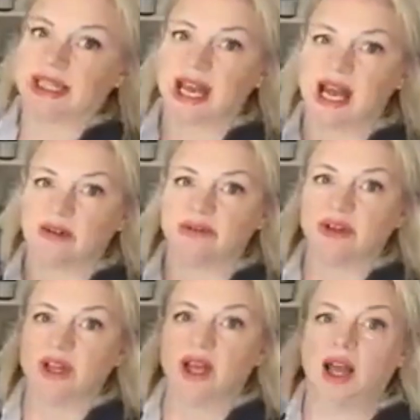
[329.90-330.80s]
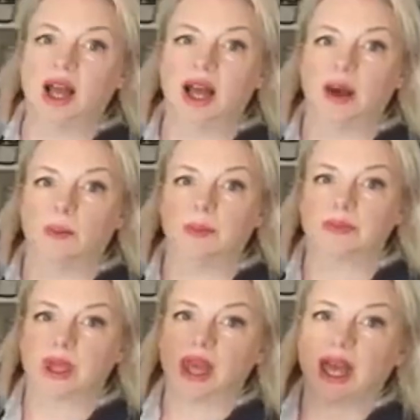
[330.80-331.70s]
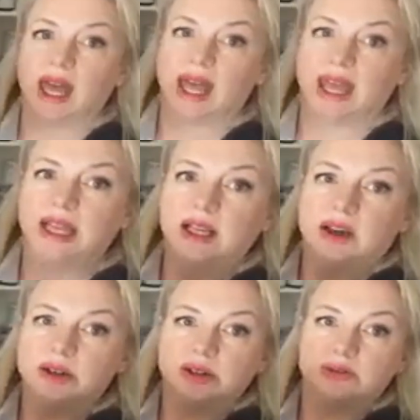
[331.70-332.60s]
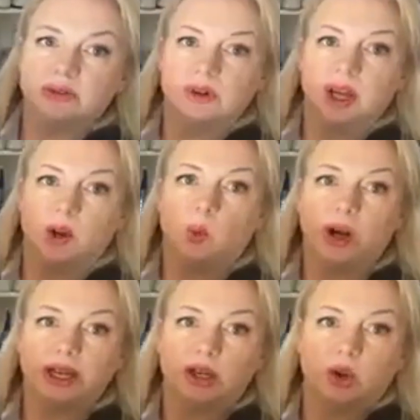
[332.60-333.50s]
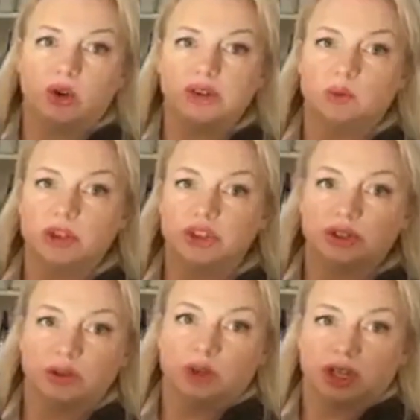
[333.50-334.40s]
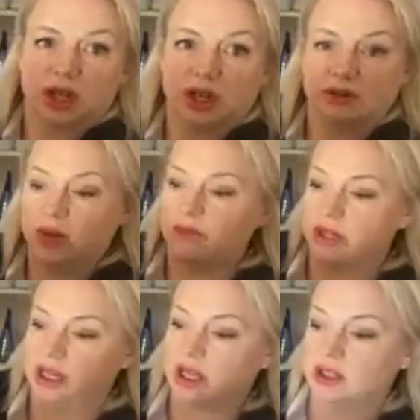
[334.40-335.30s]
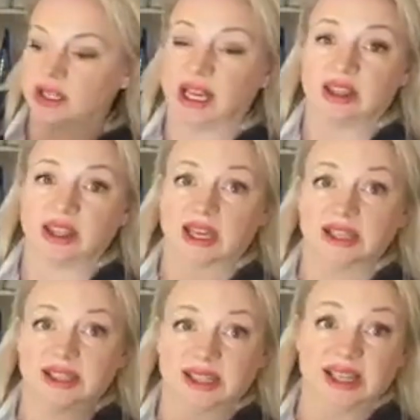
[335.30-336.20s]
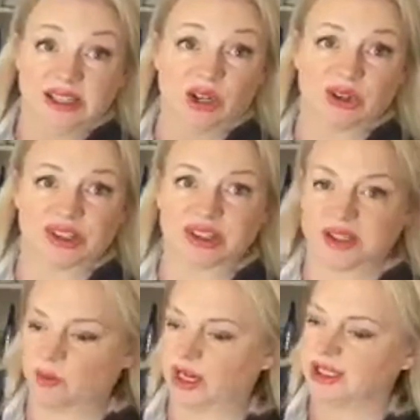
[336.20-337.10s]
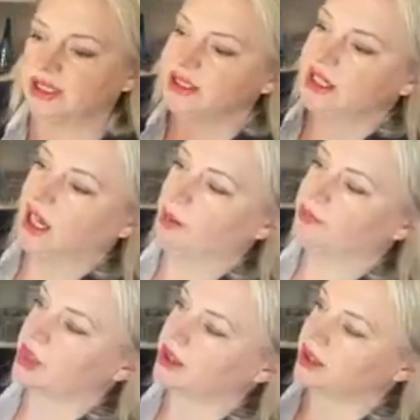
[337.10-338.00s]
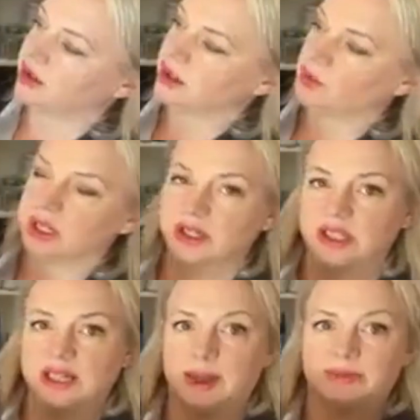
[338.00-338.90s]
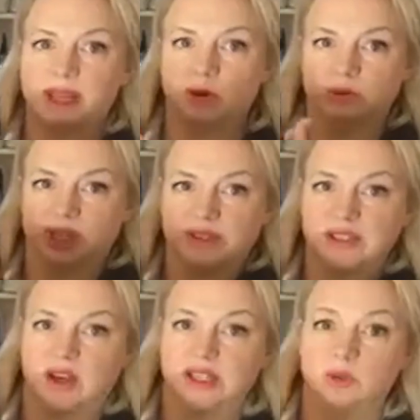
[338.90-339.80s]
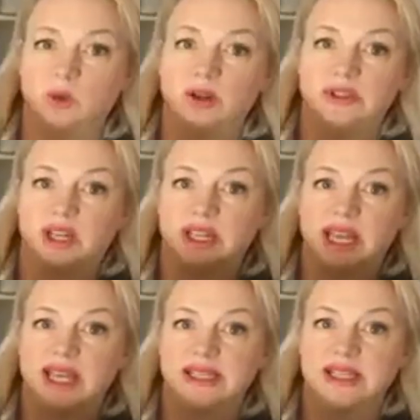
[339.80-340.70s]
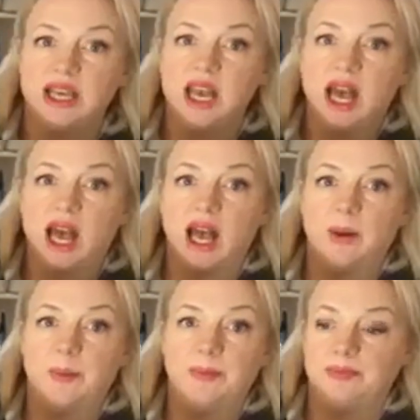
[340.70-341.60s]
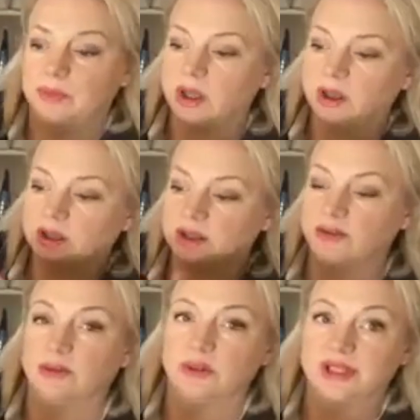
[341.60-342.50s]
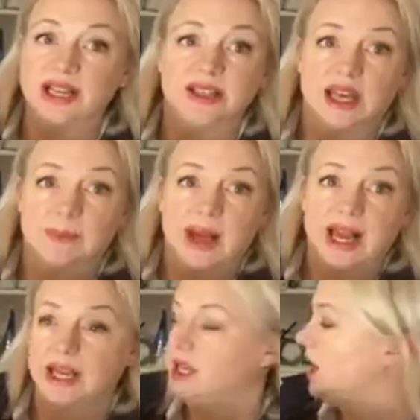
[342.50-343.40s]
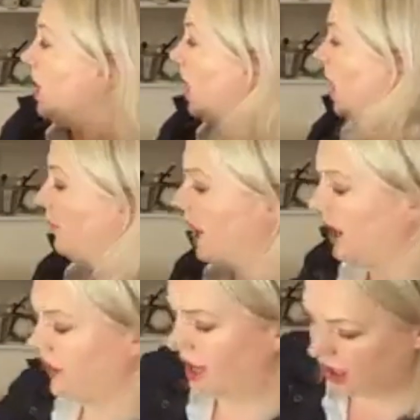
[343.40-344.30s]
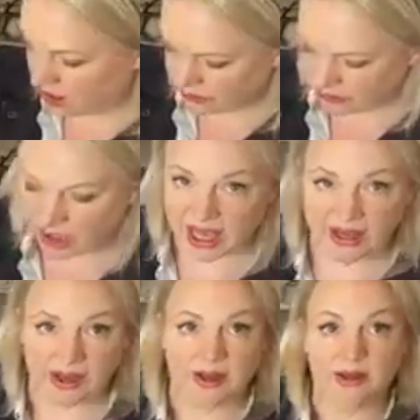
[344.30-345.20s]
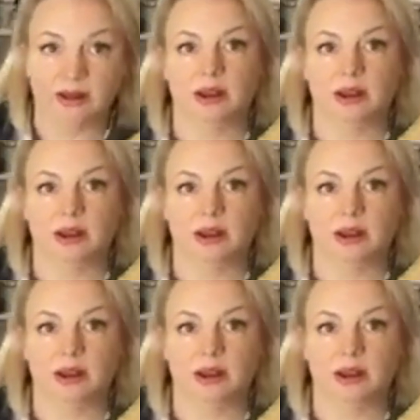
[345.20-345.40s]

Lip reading: have a load of white gloss, which someone had kind of evidently underneath this is gloss somewhere. So someone had slapped that all down the side. So all I've done is sand that back, and then I've again,